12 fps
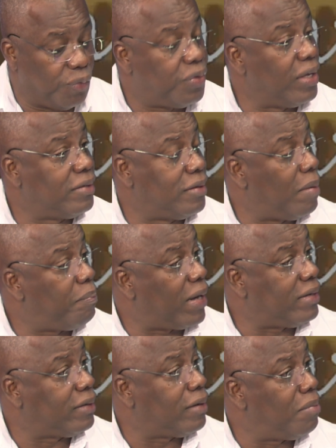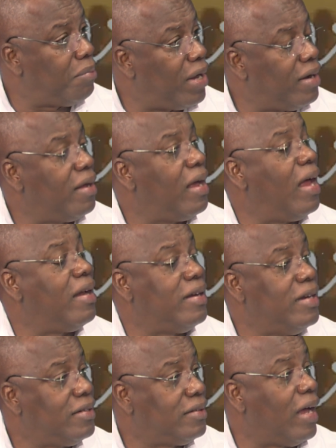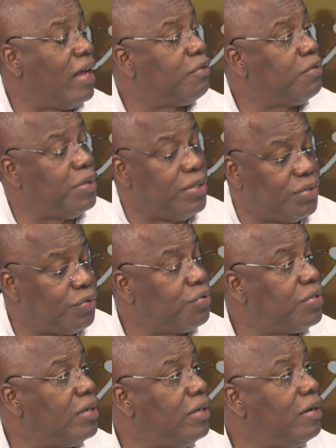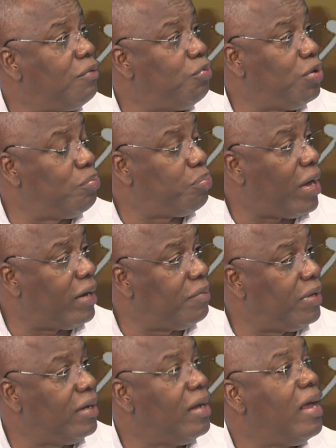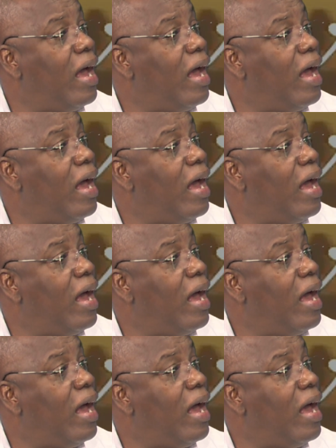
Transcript: things in a particular manner, and these guys will be the scrutiny, they will be in Parliament,